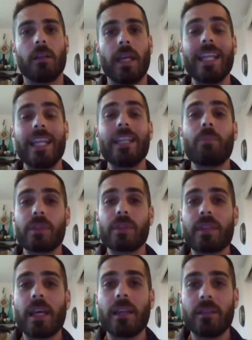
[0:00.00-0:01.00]

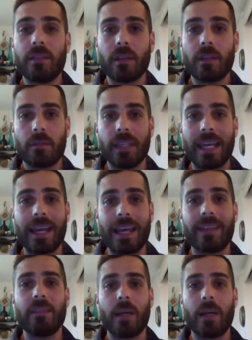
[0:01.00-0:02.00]
80% of the
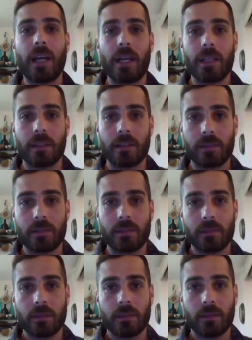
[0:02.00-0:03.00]
antibiotics
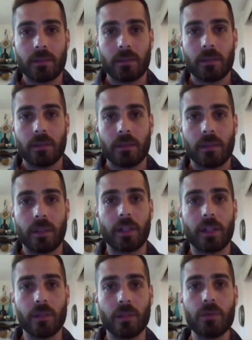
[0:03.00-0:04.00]
that are
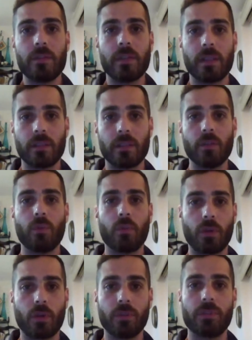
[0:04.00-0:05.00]
used in the
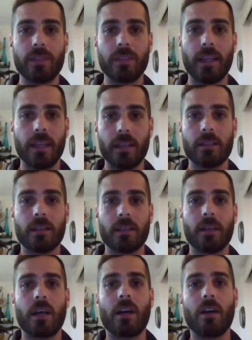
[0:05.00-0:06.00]
world today
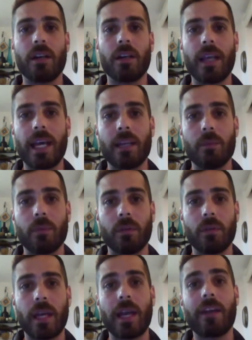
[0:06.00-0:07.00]
are in
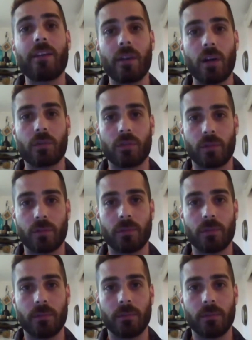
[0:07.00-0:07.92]
animal agriculture.